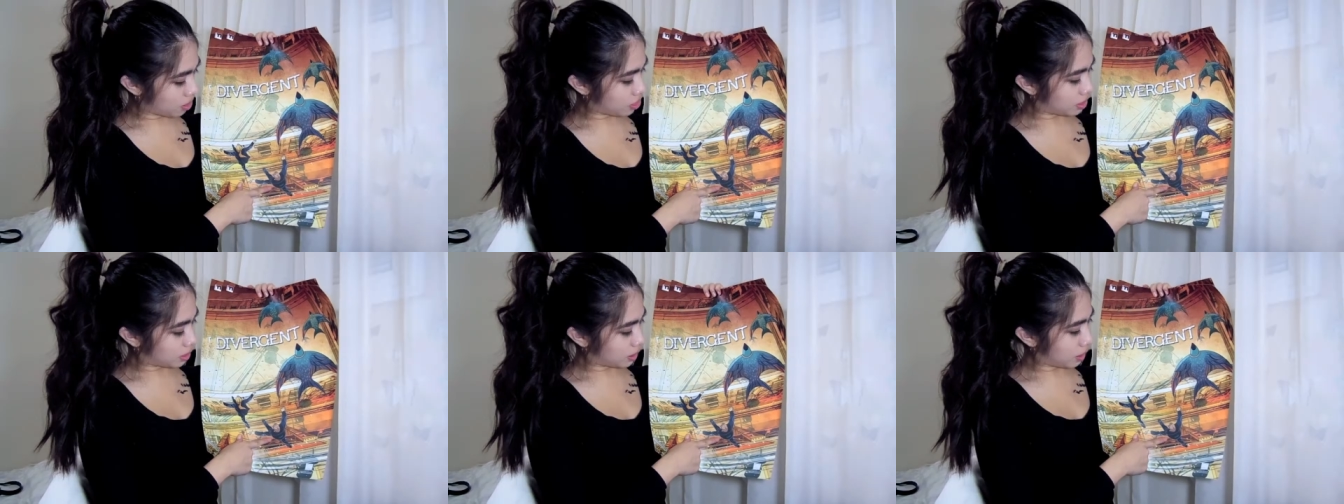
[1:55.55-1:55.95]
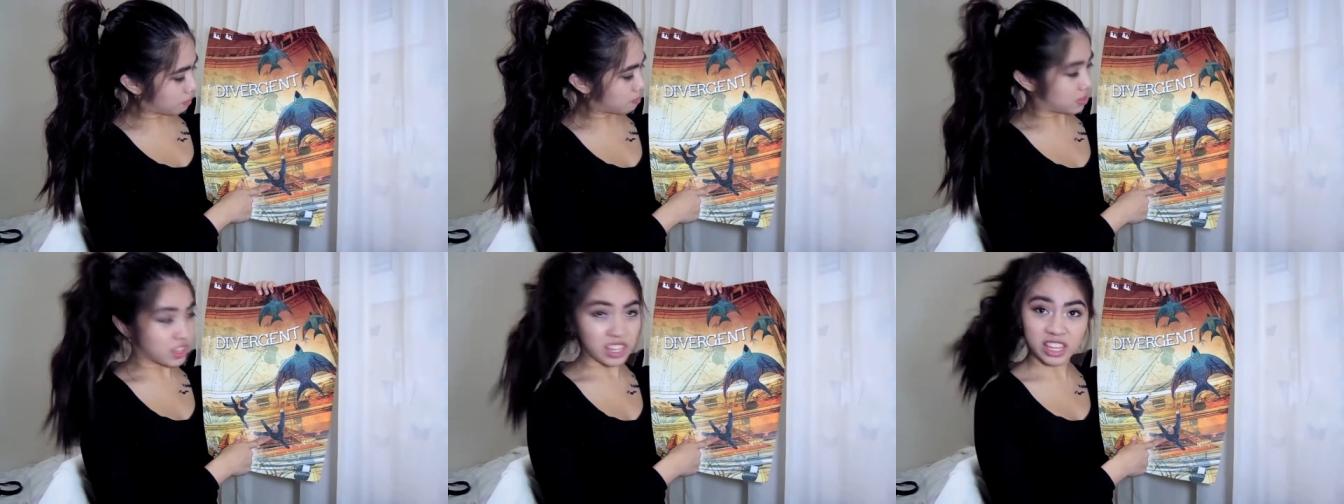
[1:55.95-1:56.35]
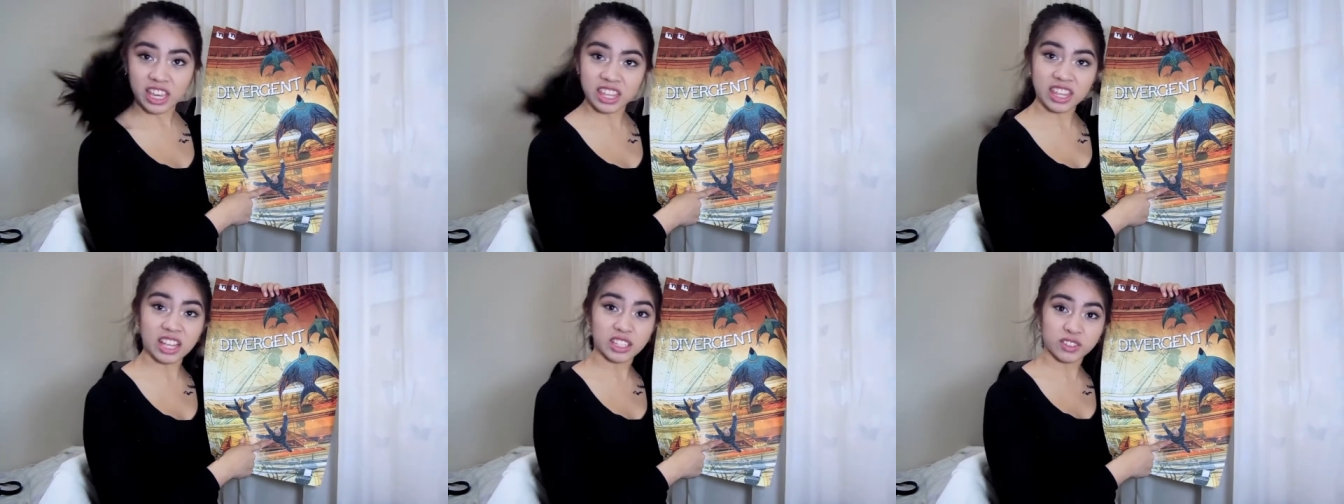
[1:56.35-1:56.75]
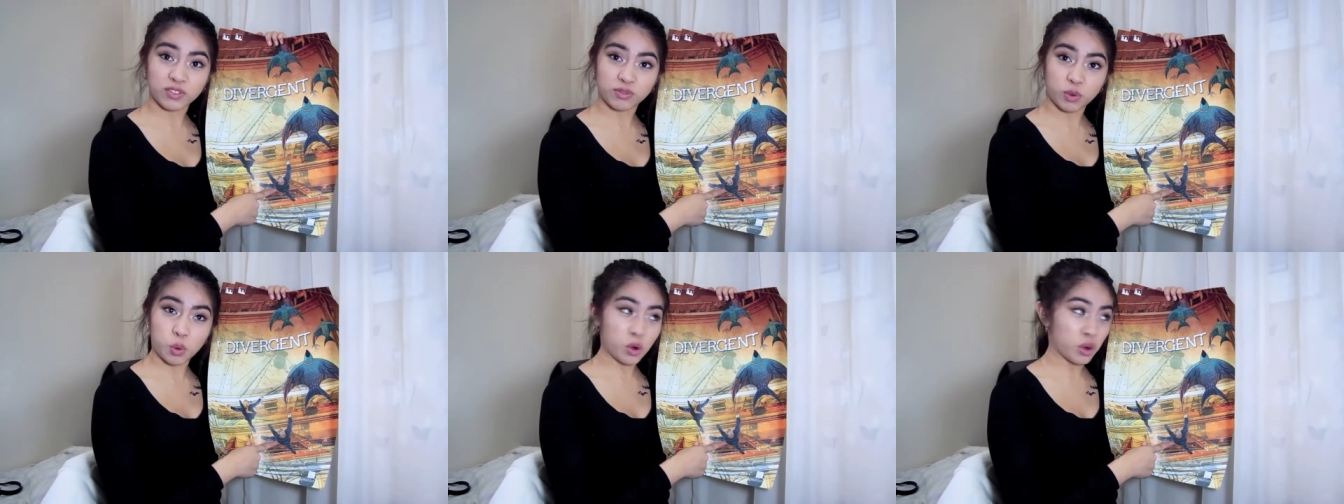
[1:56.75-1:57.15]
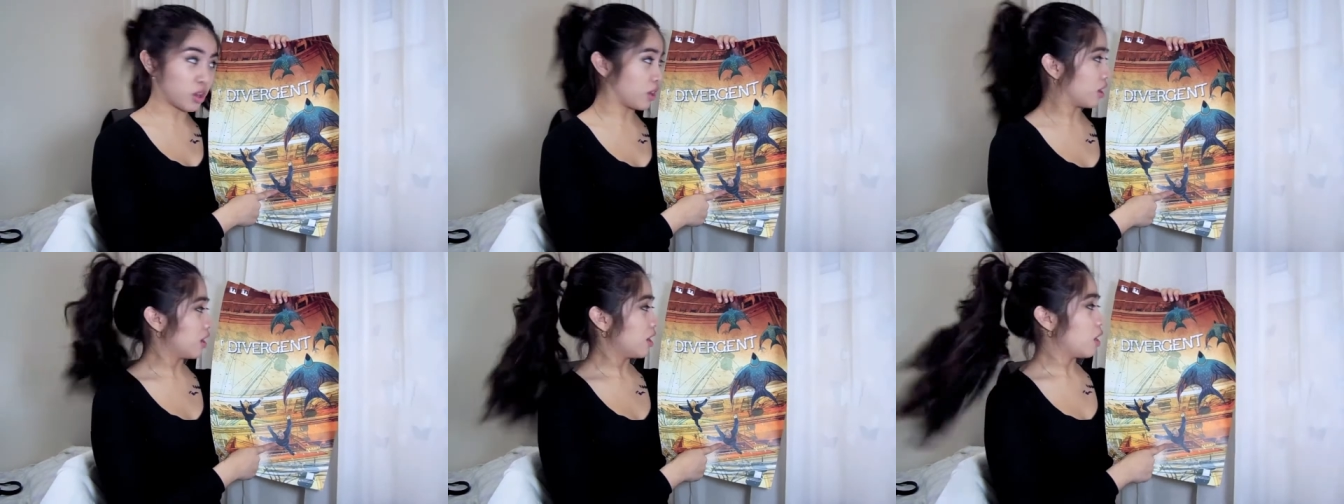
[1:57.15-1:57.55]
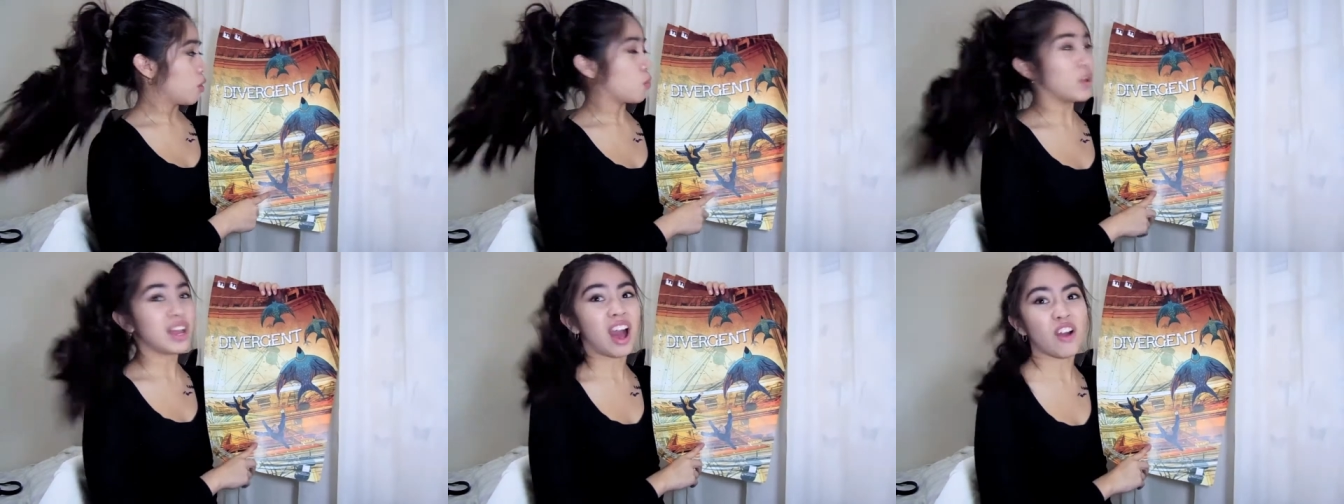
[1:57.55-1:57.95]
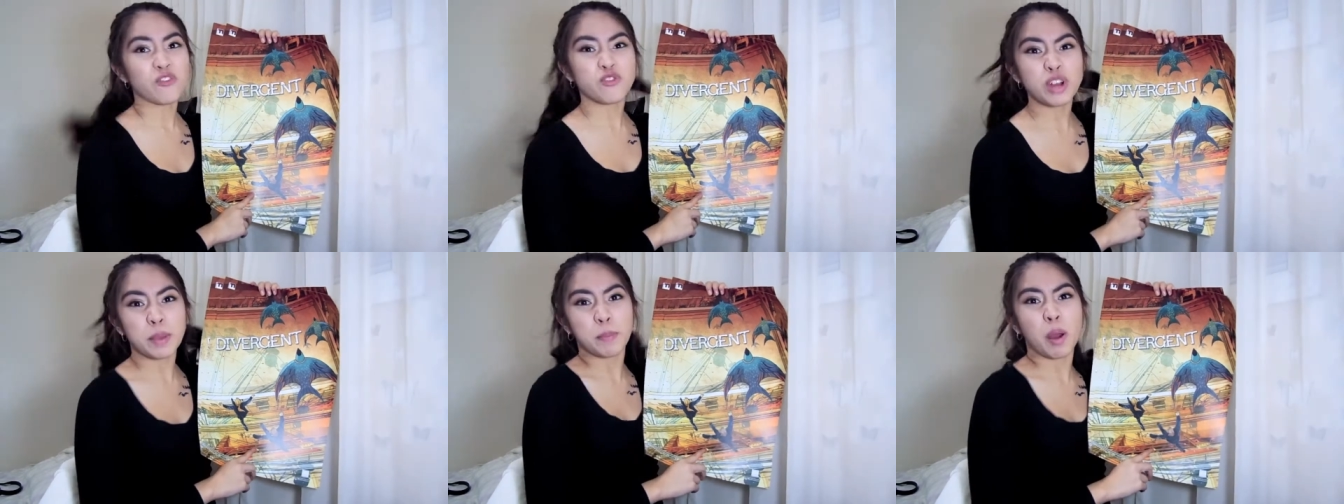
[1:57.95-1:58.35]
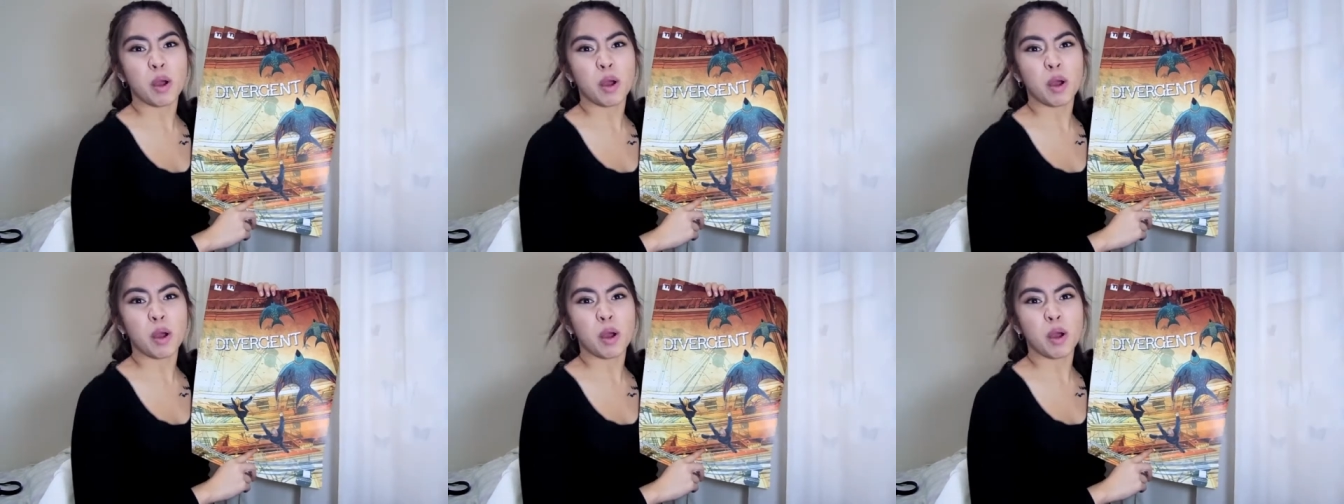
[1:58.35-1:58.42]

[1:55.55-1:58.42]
thinking that's Four. We got free